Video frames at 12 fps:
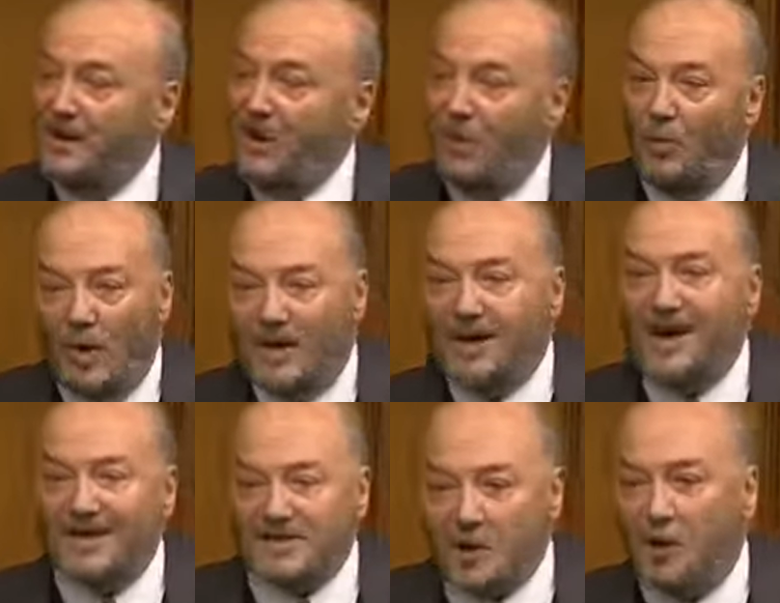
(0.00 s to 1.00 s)
on what it
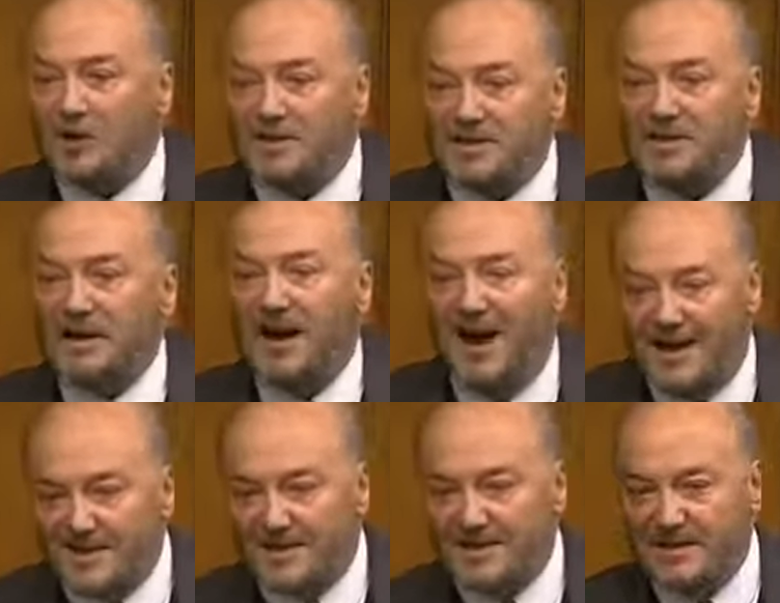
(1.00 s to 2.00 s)
has cost
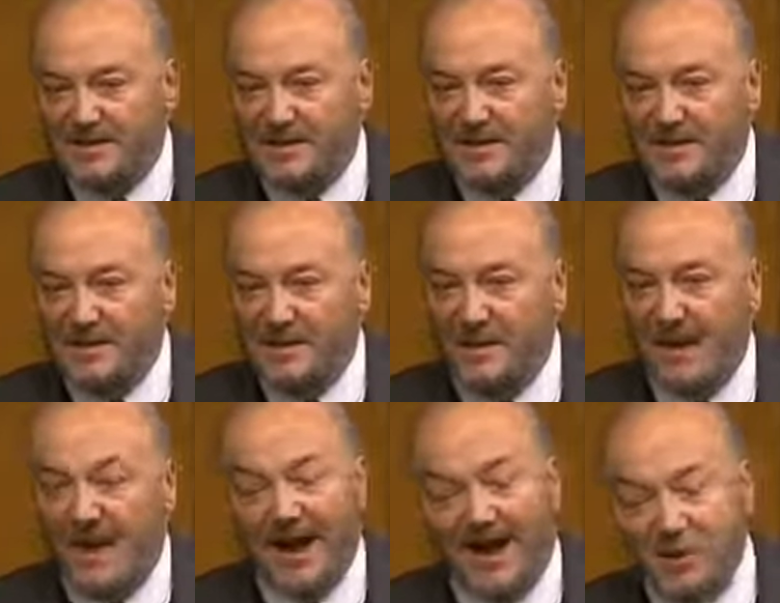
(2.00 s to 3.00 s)
us,
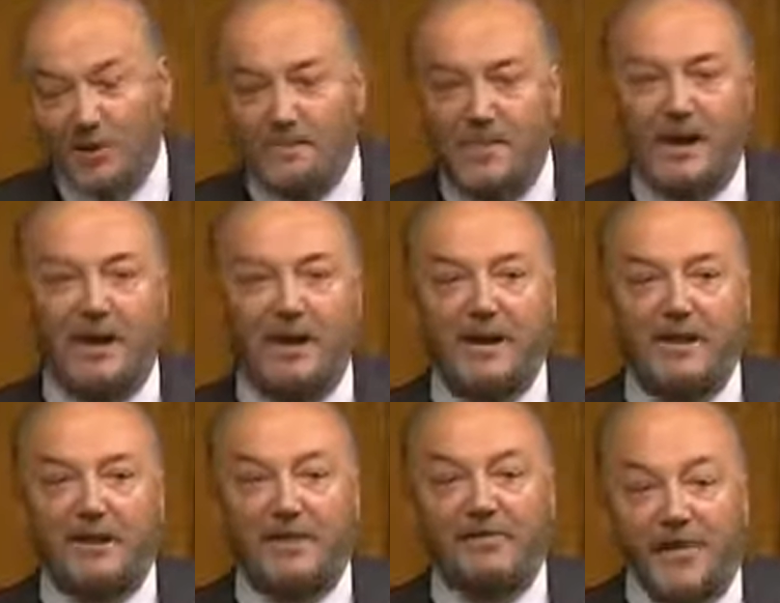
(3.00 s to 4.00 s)
and I don't mean
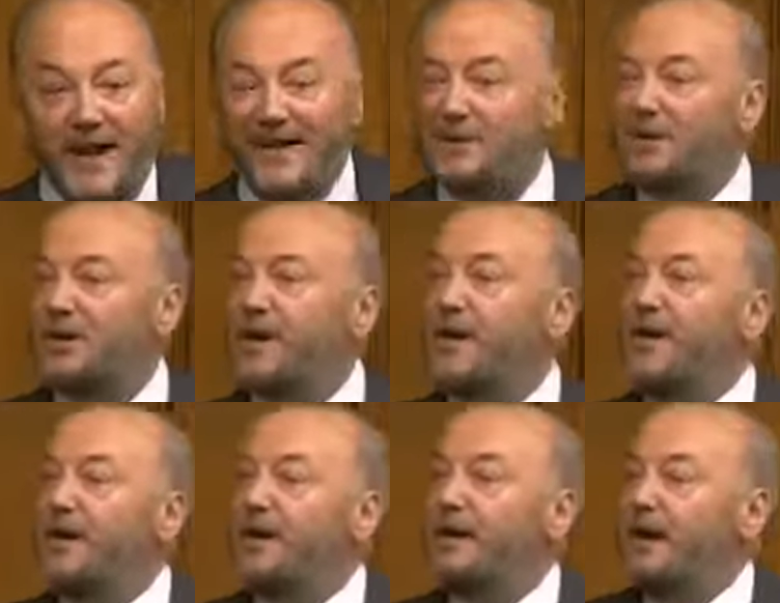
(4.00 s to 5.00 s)
financially
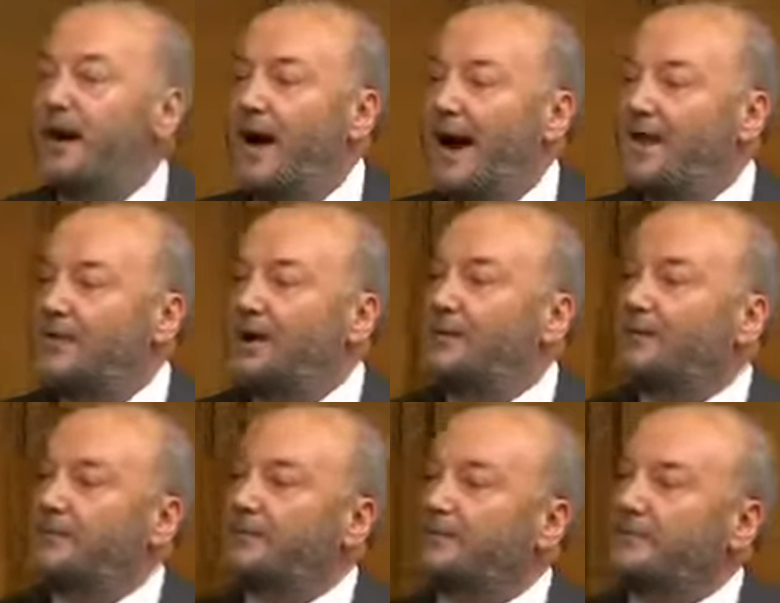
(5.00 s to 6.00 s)
either.
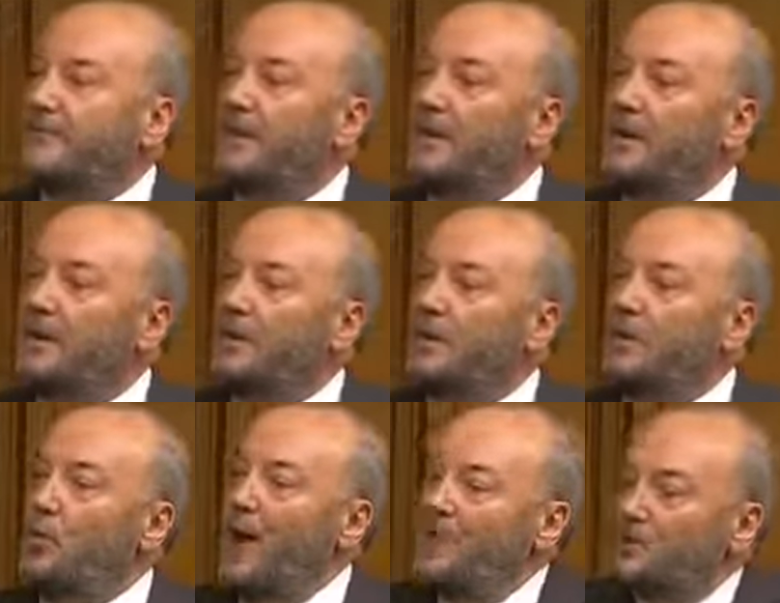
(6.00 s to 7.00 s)

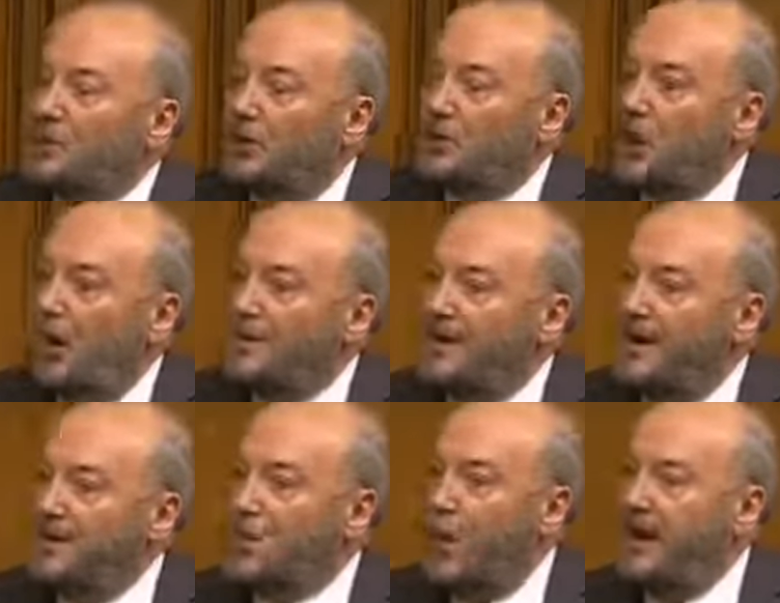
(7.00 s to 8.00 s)
When the Chilcot
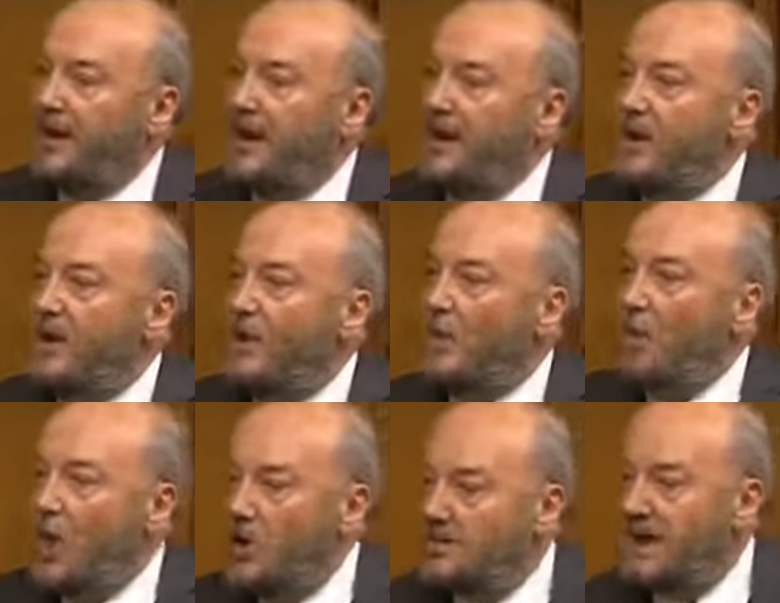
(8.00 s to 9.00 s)
inquiry
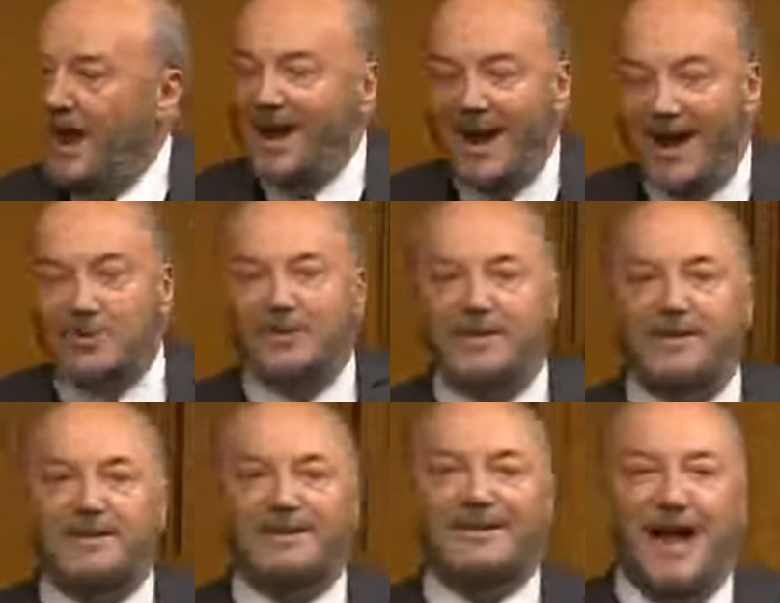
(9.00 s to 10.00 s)
was announced
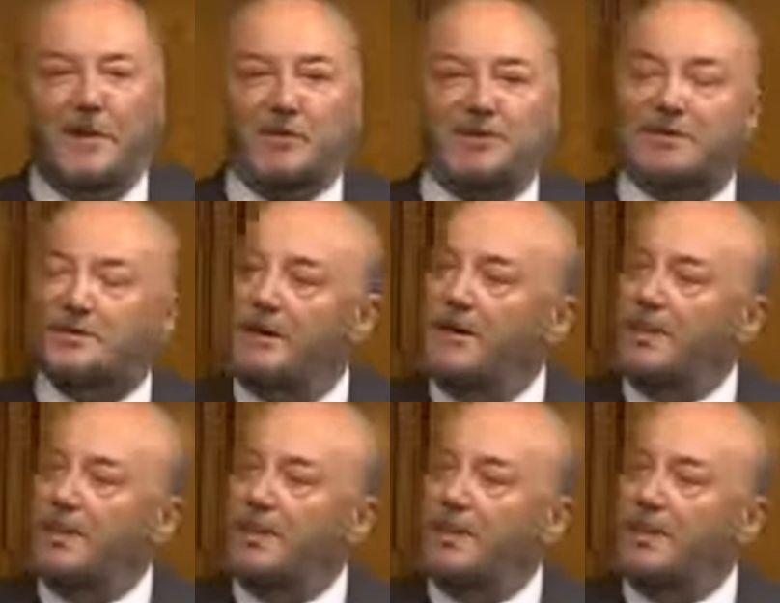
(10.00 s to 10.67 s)
in this House,